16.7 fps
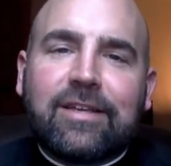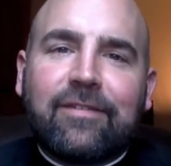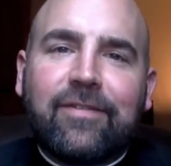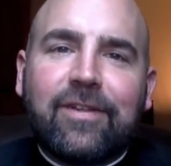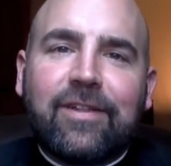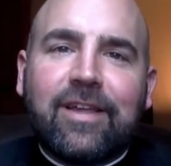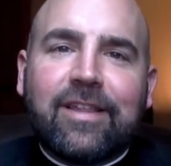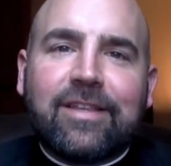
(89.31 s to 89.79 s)
I
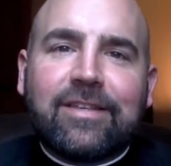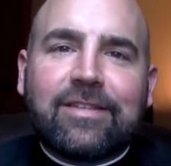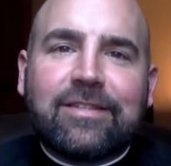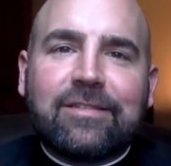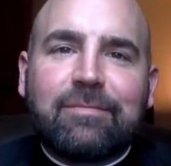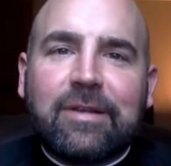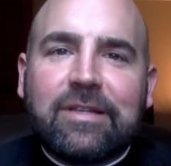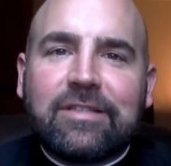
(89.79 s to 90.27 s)
feel like this
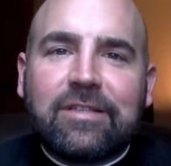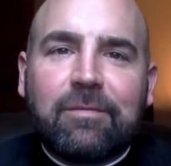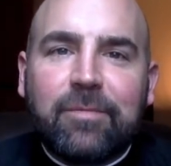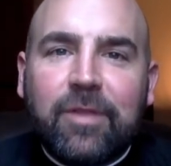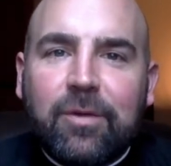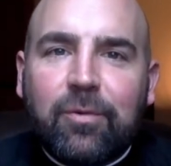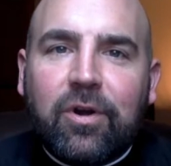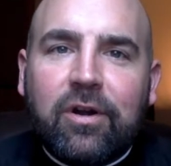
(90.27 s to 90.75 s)
has been
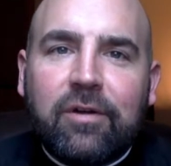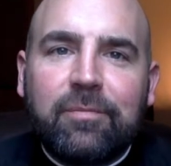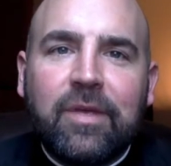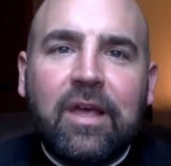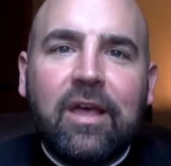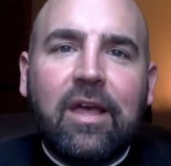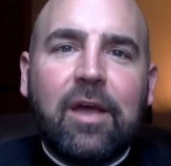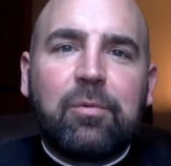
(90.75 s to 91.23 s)
something where
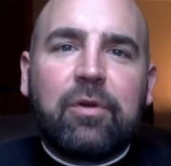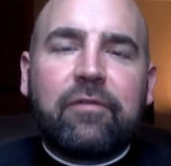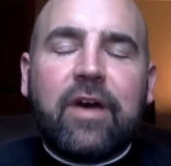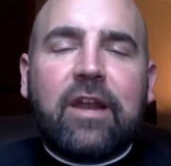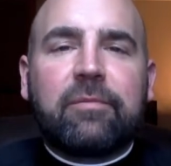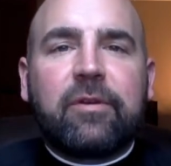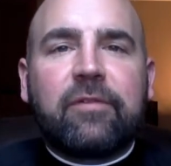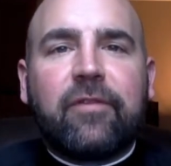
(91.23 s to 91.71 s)
we've
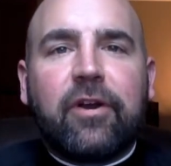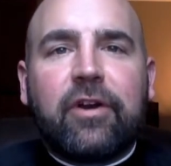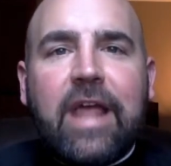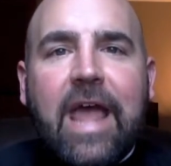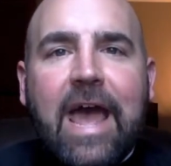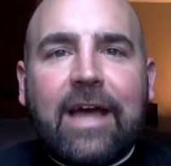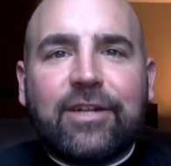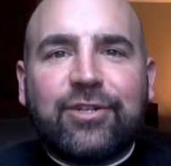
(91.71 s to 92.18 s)
had to be very
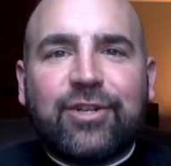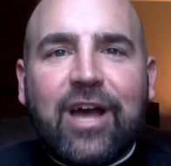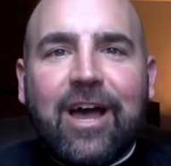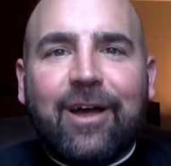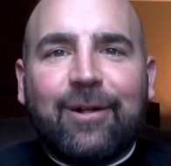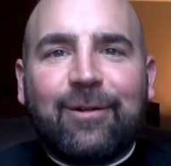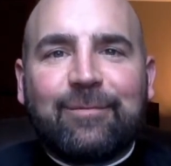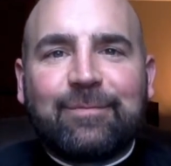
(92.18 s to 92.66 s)

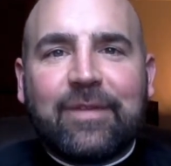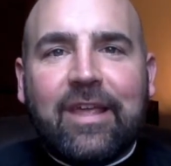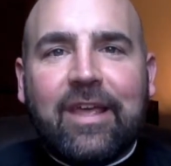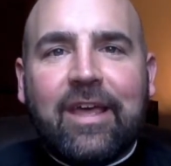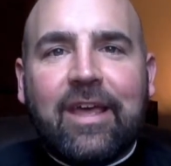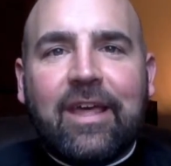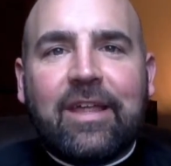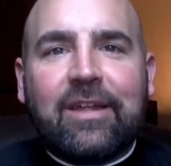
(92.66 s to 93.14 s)
agile
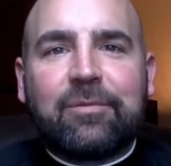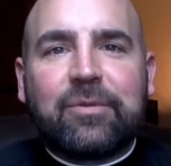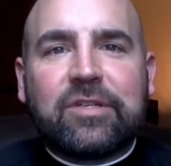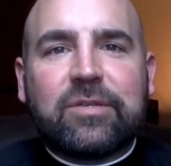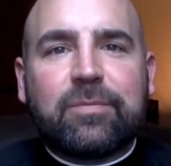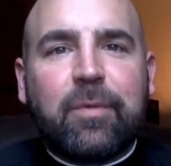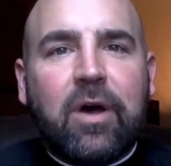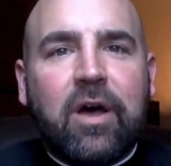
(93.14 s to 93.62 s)
and
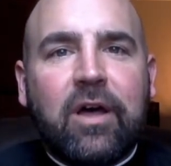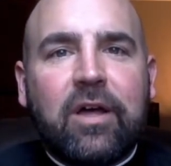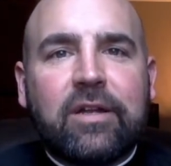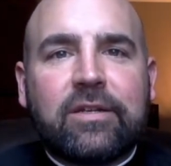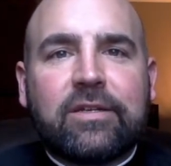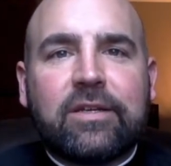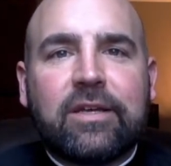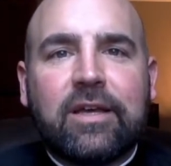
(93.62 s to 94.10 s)

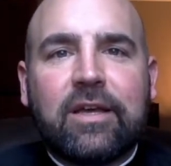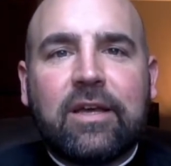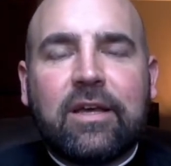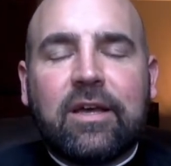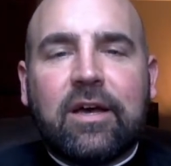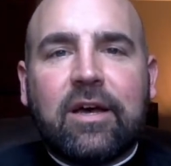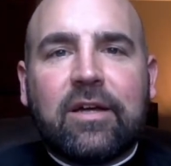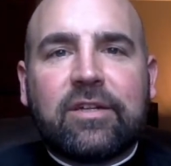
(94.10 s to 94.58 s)
respond
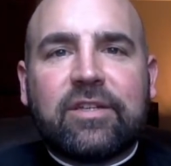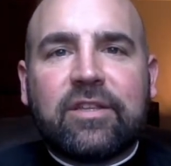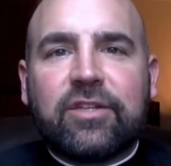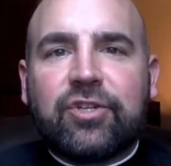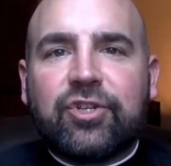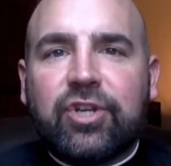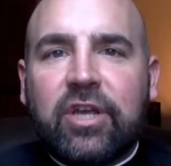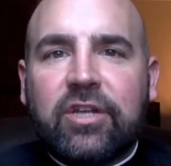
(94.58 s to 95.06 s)
to the
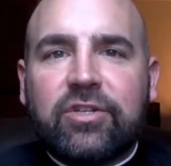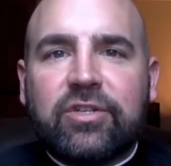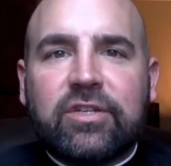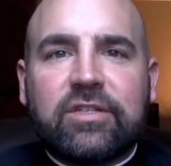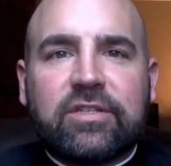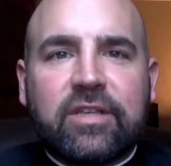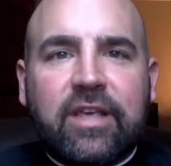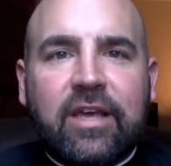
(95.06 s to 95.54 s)

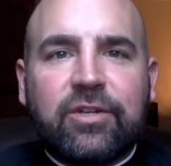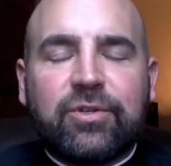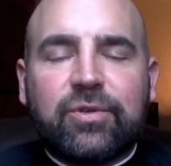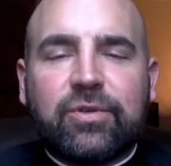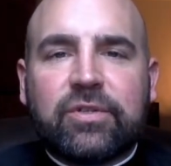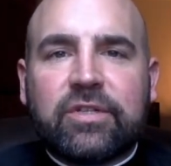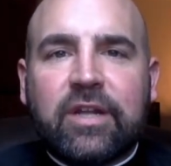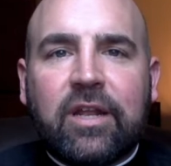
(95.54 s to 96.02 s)
changing
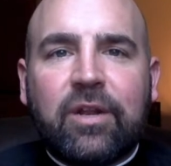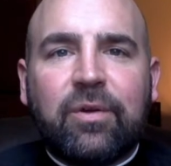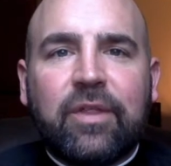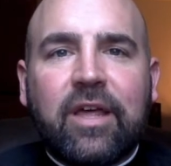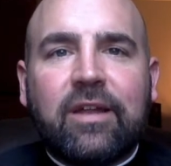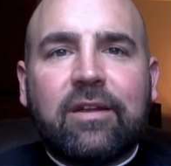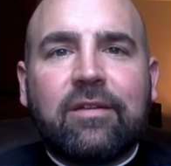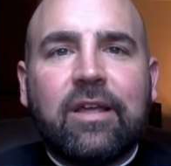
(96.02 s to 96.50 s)
schedules. And I know
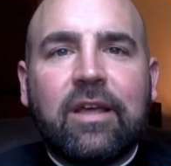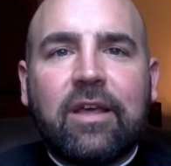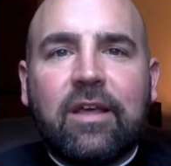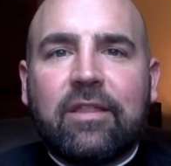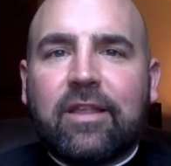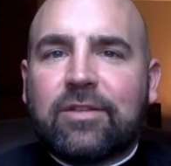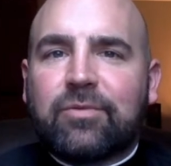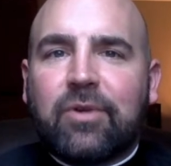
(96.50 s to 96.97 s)
that
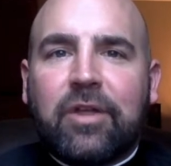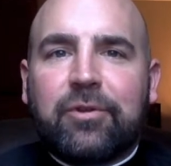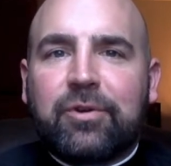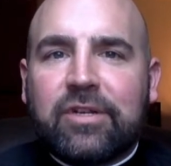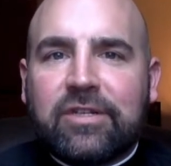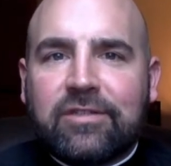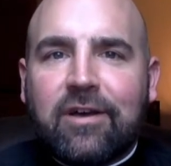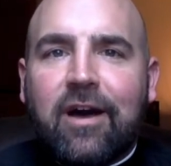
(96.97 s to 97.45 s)
that's rather
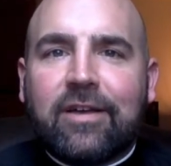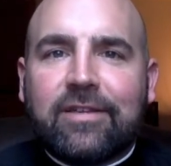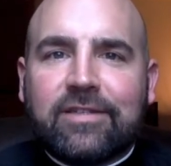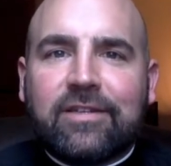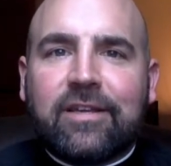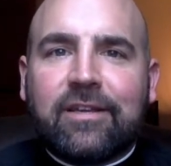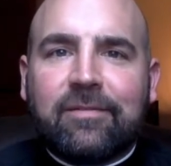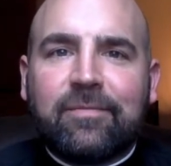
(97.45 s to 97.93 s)

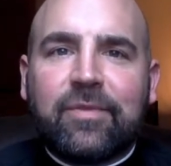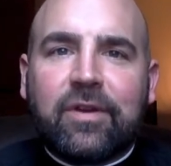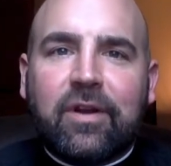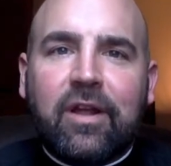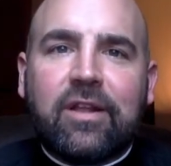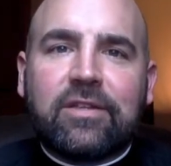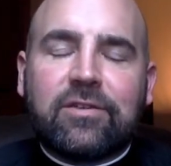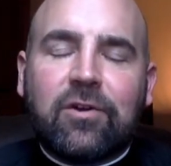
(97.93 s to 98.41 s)
exhausting,
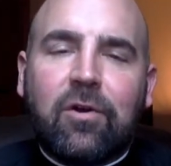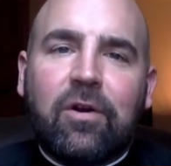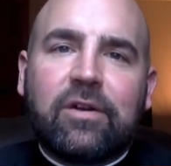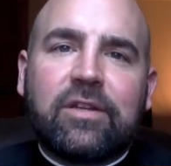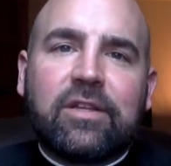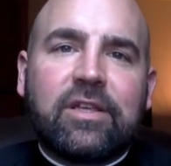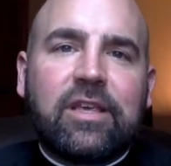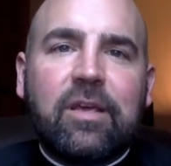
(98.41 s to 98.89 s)
right? It's
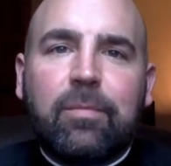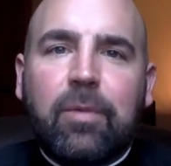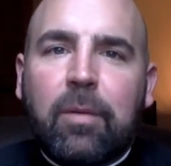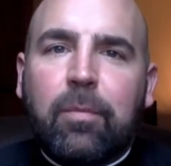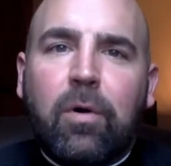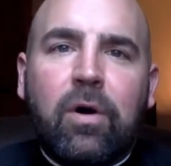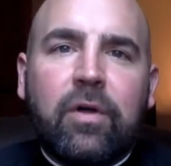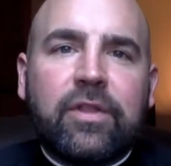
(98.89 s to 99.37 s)
hard to keep
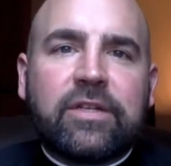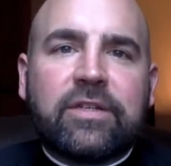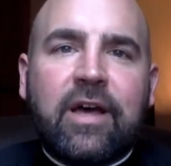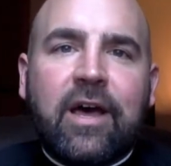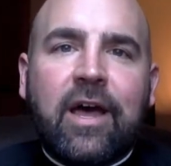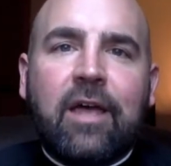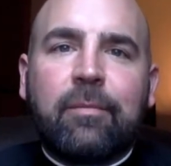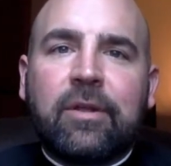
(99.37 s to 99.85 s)
up all the
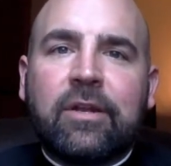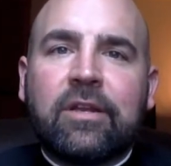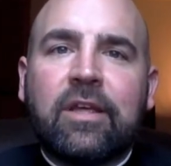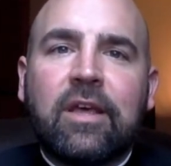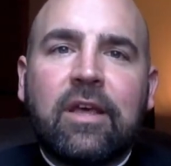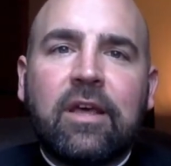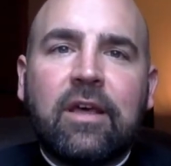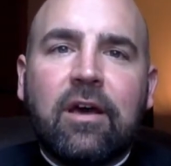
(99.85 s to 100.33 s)
time, and
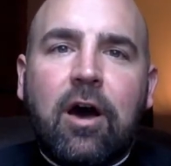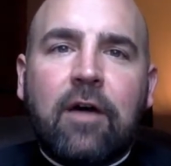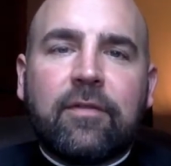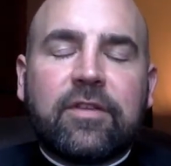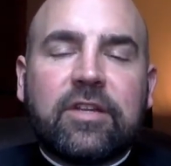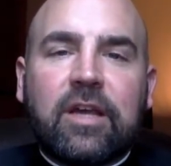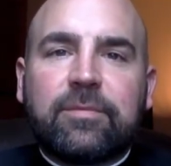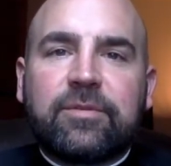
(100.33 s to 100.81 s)

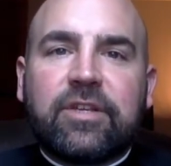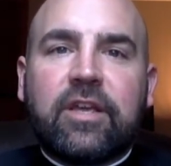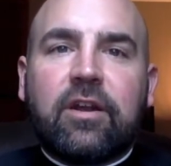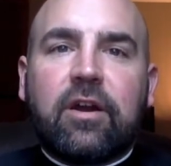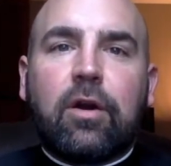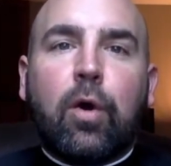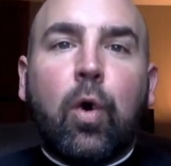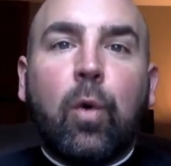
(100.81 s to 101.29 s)
oftentimes to
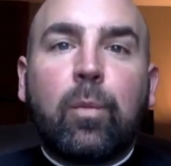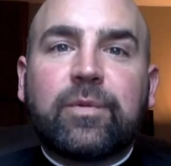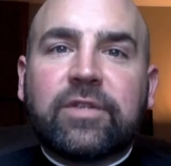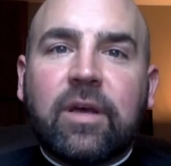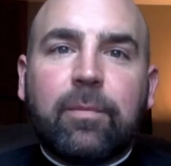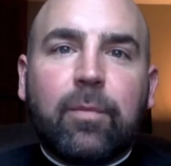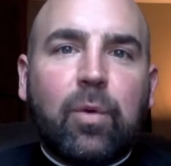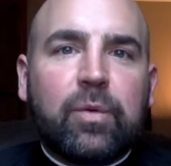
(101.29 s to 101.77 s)
get our hopes
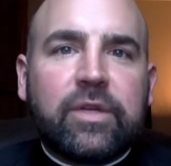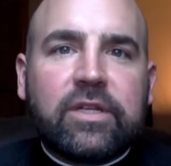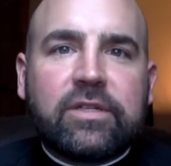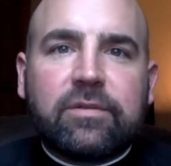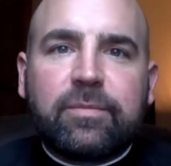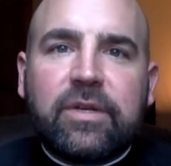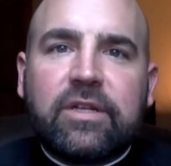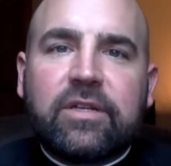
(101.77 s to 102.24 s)
up only
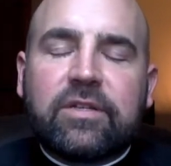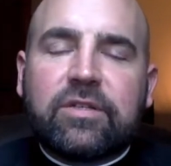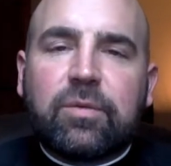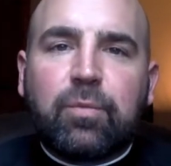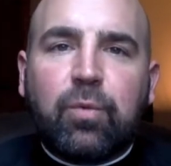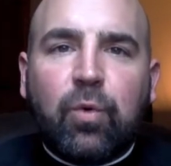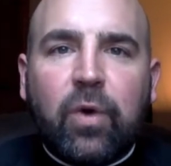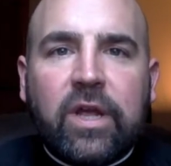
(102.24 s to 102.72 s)
to be
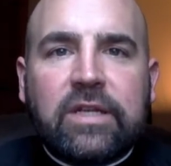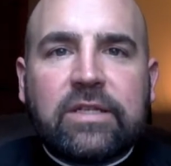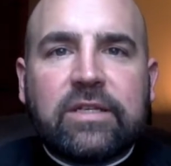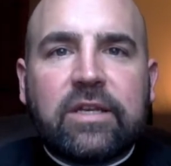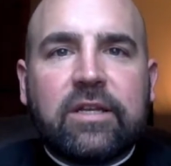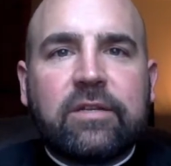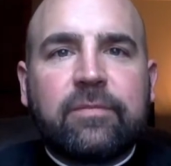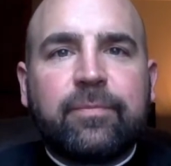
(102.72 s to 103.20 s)

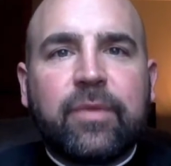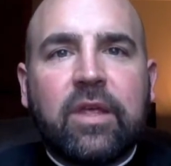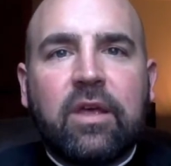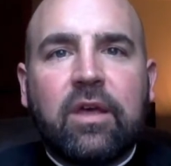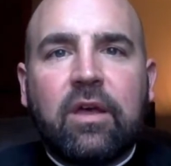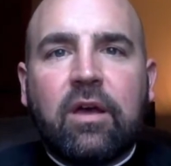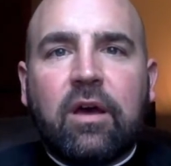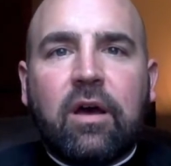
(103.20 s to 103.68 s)
disappointed
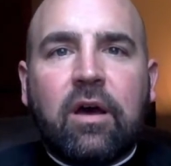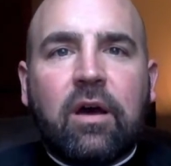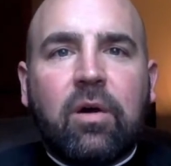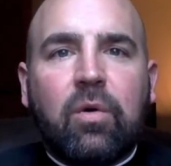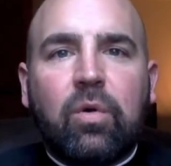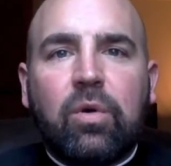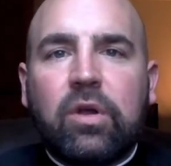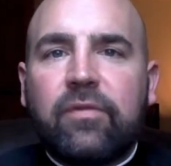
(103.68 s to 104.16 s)

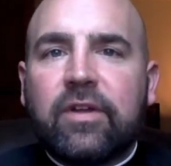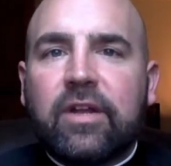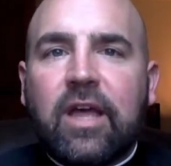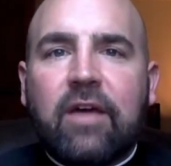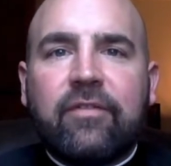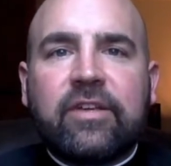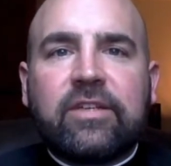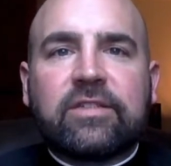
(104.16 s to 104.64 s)
or even to
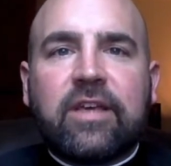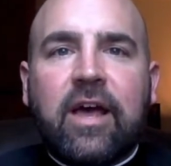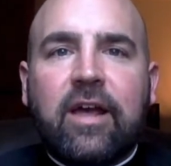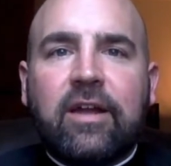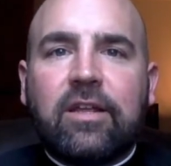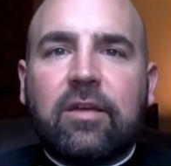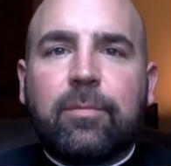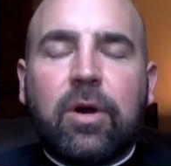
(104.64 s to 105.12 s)
have
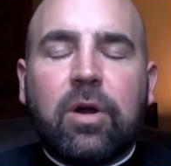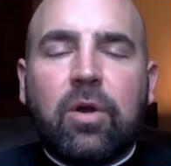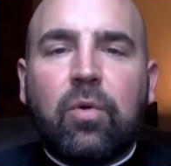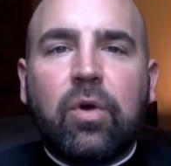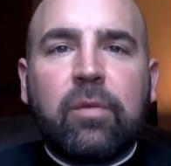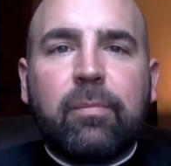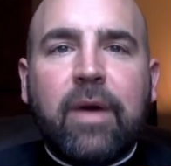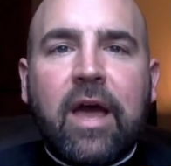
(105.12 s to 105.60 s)
anxiety about
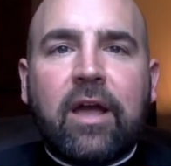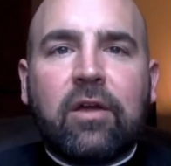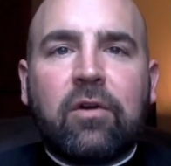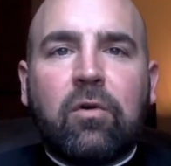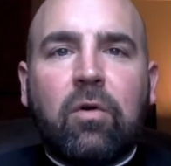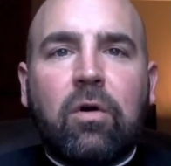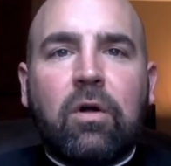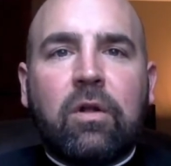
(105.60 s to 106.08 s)
going back at
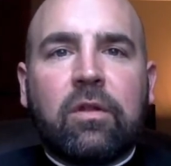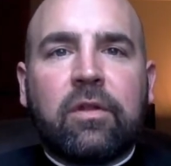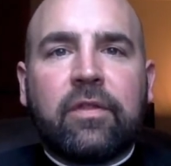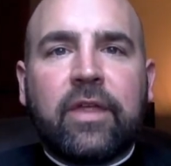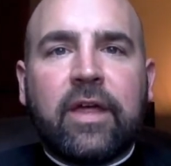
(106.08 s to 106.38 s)
all.